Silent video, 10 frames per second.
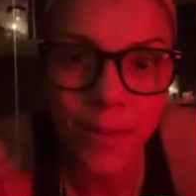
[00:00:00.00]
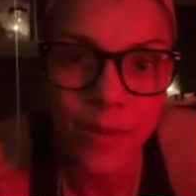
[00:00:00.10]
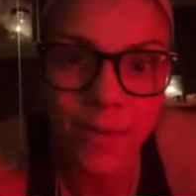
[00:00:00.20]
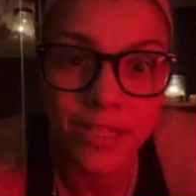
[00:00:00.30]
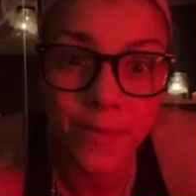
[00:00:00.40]

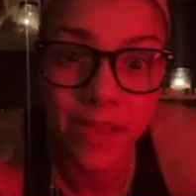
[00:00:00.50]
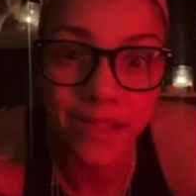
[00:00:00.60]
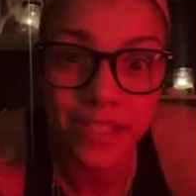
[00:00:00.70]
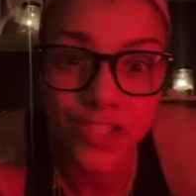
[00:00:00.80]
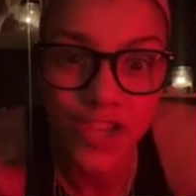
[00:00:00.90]
remember much
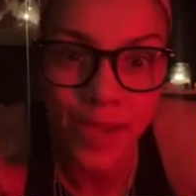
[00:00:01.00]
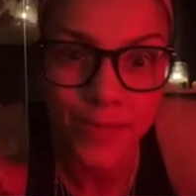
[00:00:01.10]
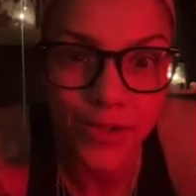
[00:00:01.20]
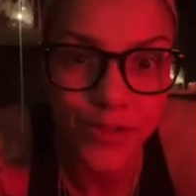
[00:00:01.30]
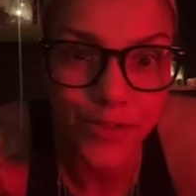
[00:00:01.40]
about this
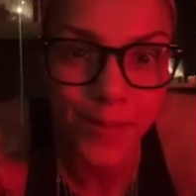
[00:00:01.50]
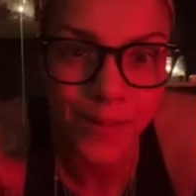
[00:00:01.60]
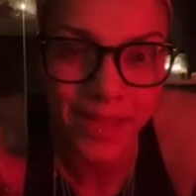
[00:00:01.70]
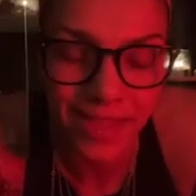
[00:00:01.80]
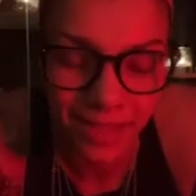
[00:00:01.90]
chapter
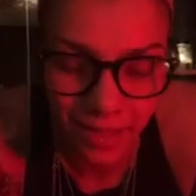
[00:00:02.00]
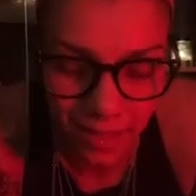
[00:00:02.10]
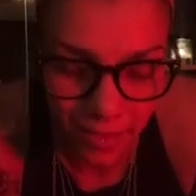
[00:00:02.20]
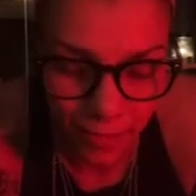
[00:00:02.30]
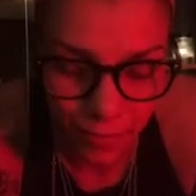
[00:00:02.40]
from my
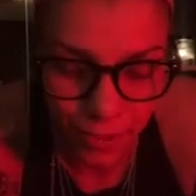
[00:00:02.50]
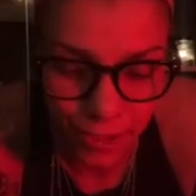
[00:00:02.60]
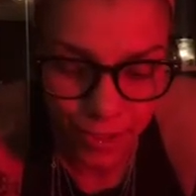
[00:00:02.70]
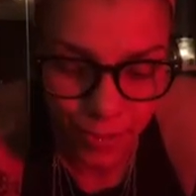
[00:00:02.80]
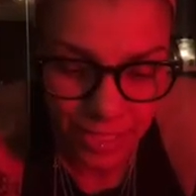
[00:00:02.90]

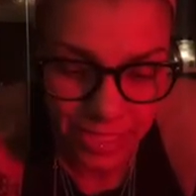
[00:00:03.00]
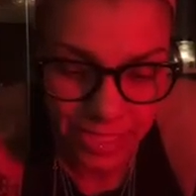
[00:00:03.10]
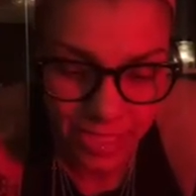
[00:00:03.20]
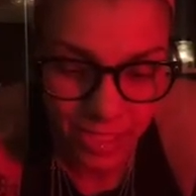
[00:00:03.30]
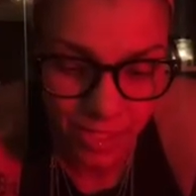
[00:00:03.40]
first
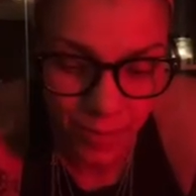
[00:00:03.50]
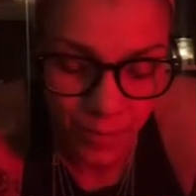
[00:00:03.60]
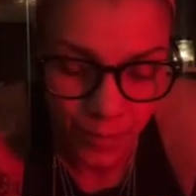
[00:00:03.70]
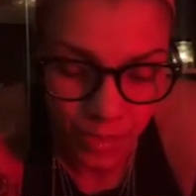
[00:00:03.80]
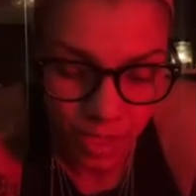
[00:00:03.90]
reads here.
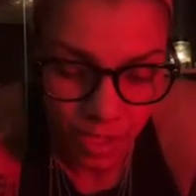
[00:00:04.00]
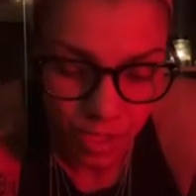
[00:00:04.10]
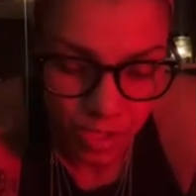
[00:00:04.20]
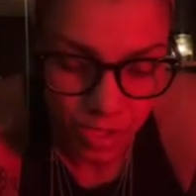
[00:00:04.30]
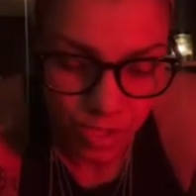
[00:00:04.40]

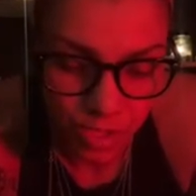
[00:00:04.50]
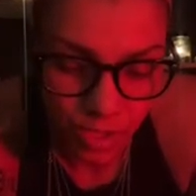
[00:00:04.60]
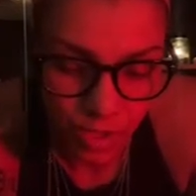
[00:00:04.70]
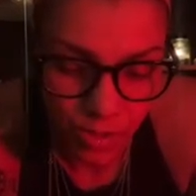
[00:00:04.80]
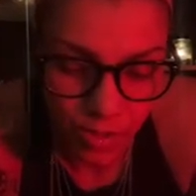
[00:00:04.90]
So